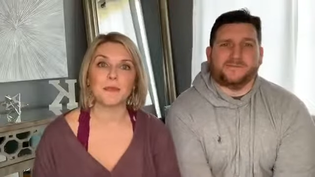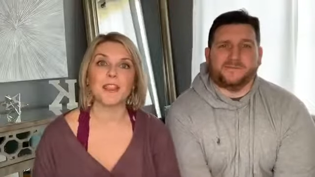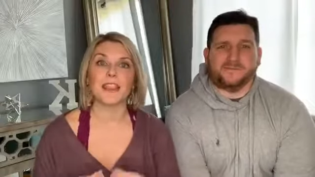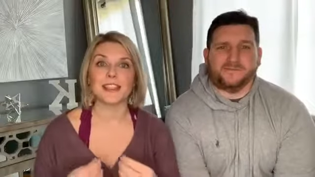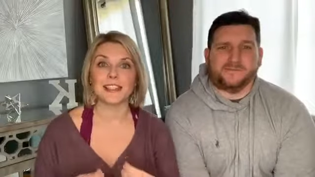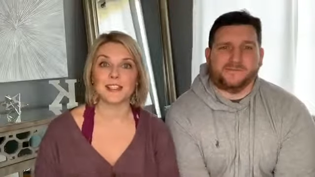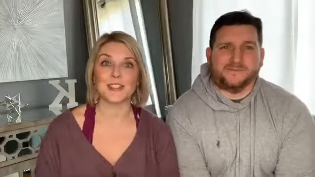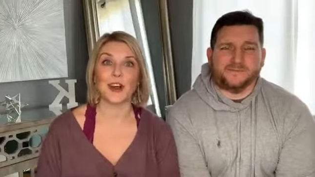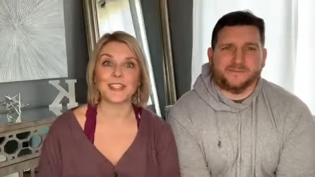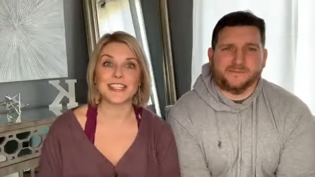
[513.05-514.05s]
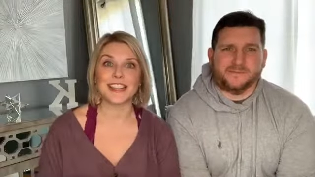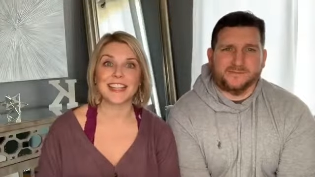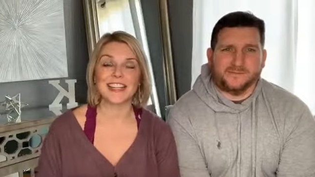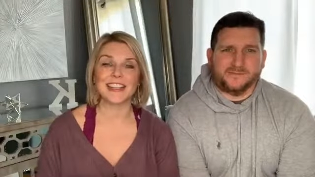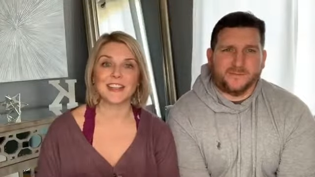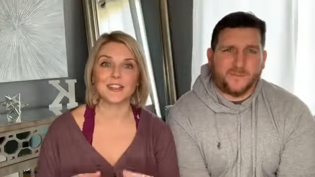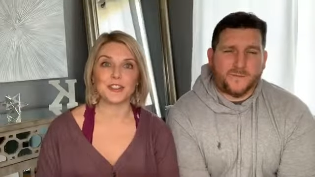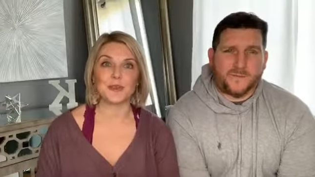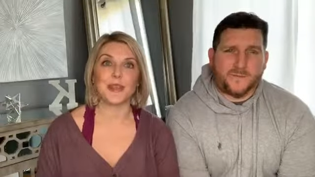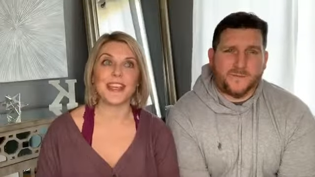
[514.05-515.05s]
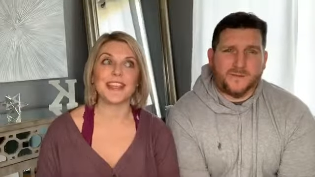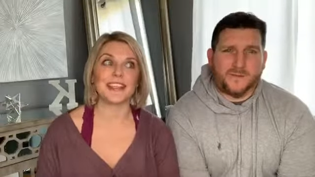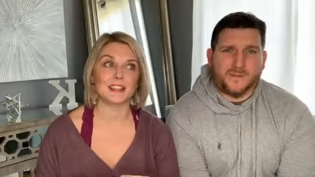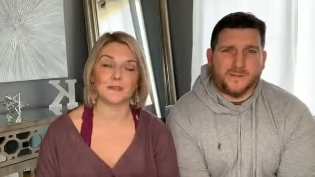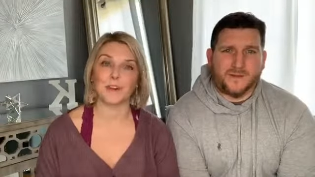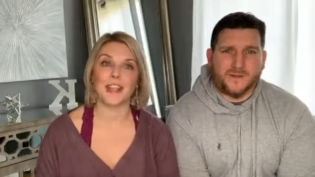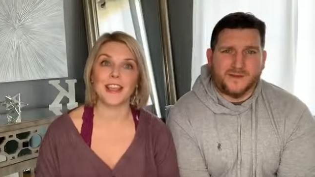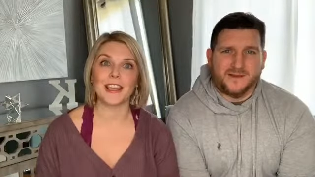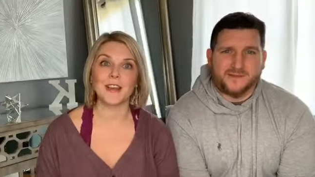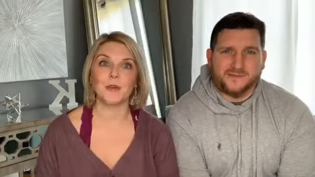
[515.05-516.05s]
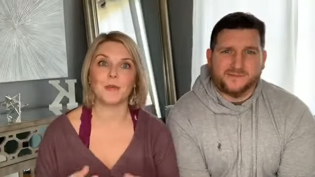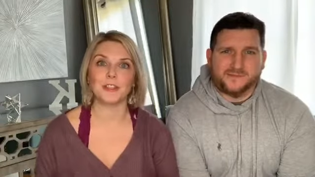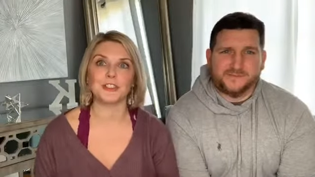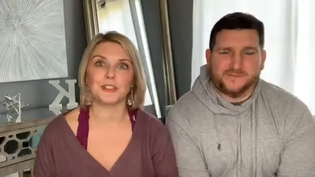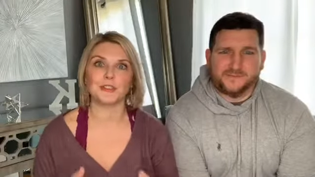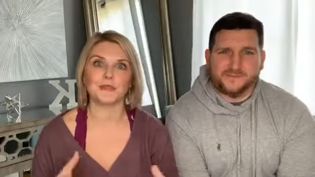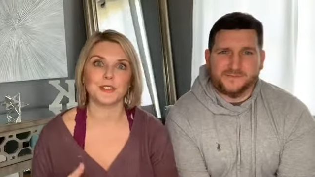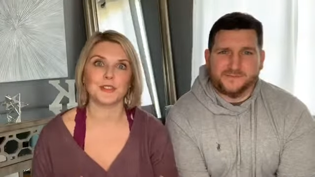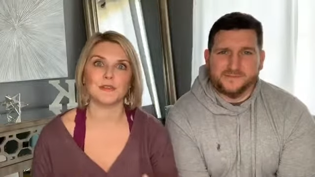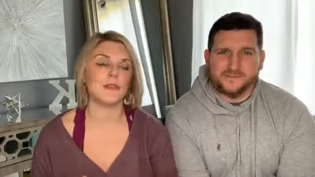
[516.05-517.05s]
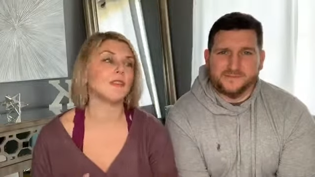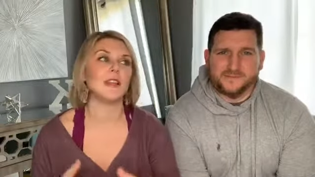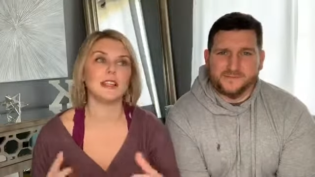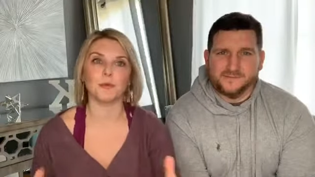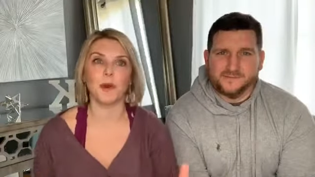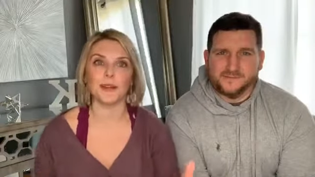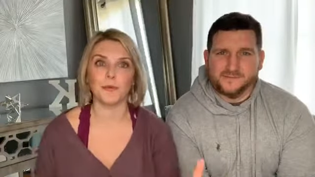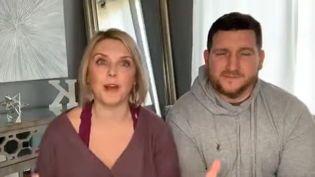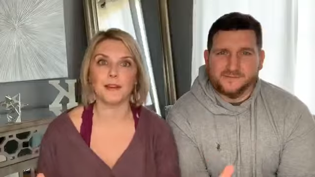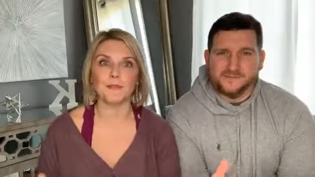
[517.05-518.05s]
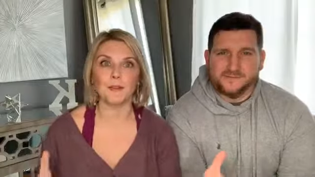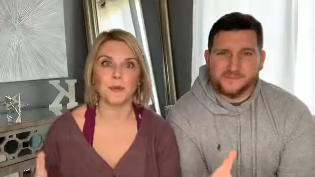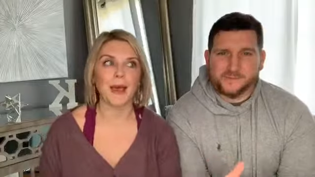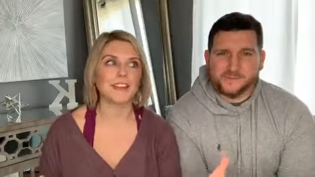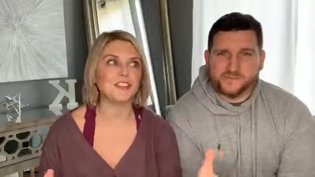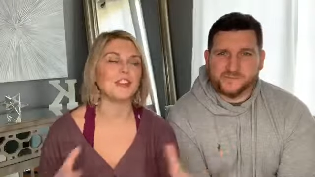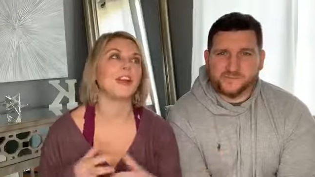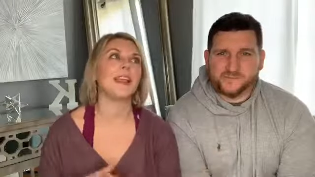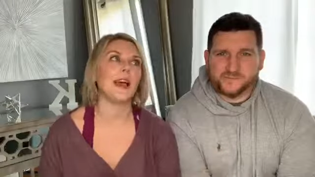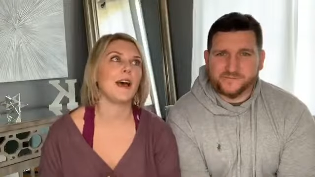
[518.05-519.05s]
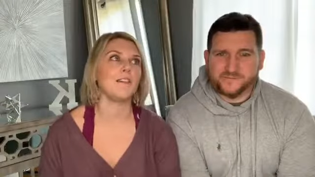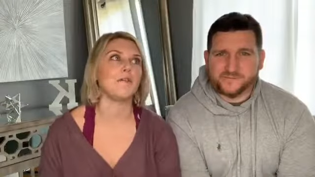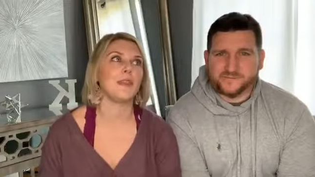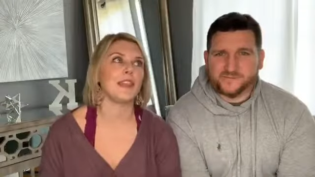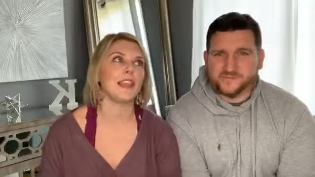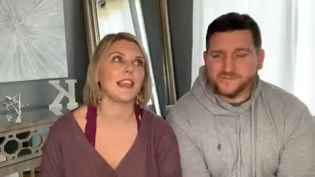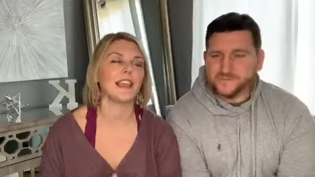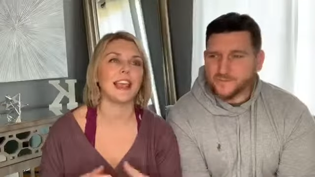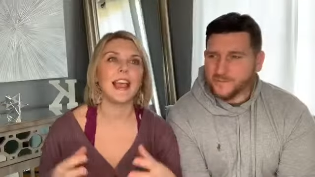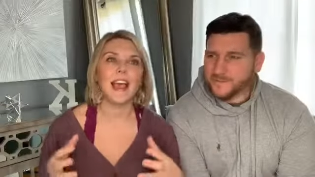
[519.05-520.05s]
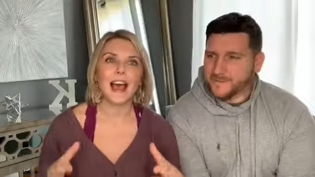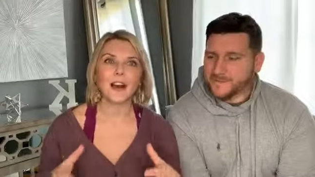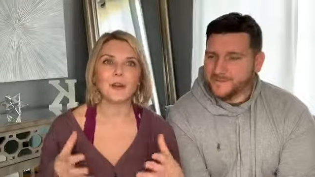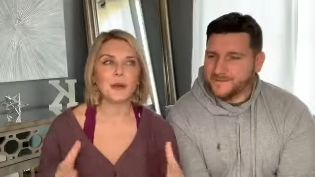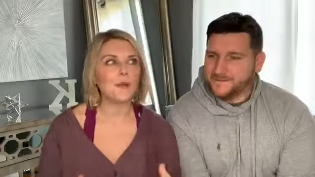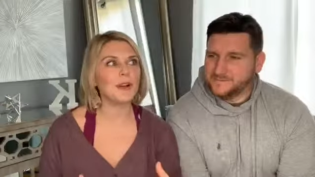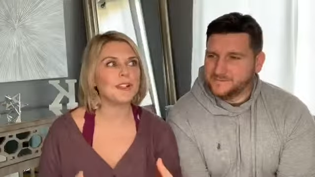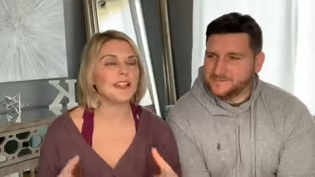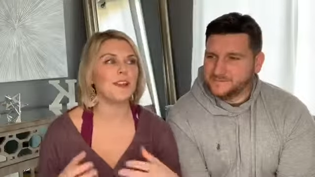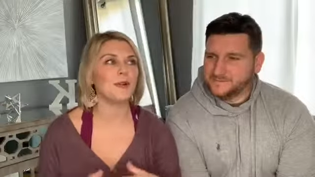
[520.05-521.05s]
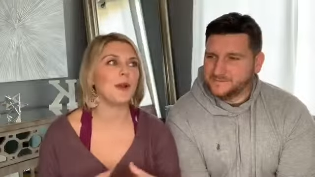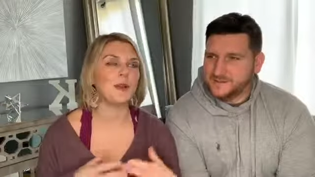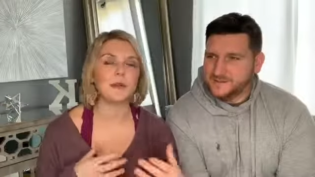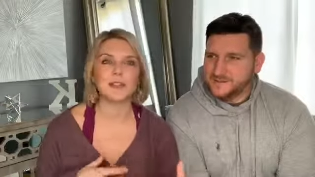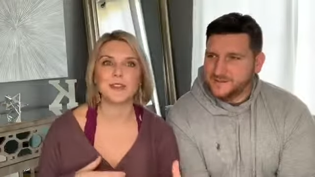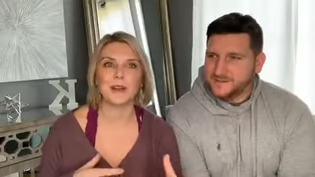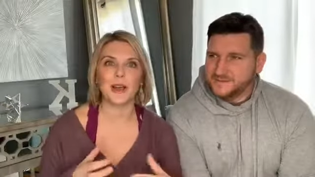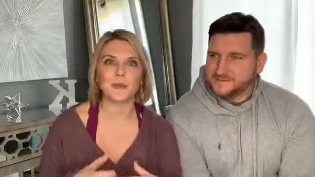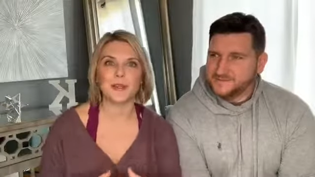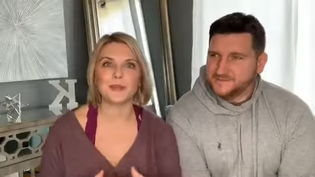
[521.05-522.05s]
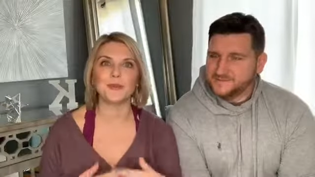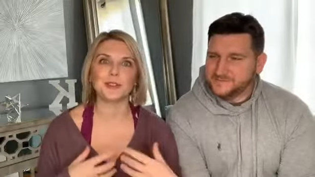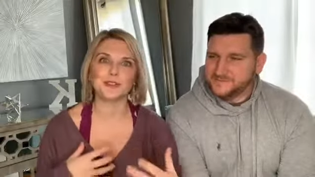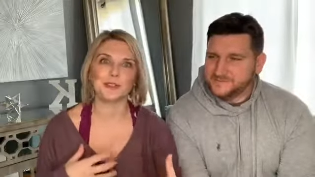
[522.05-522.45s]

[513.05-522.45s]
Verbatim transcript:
Speaker 1: something is exhausting. Doing it is freeing, which is what what for the past year I, i've been thinking like how can we work together what can we do how can we do more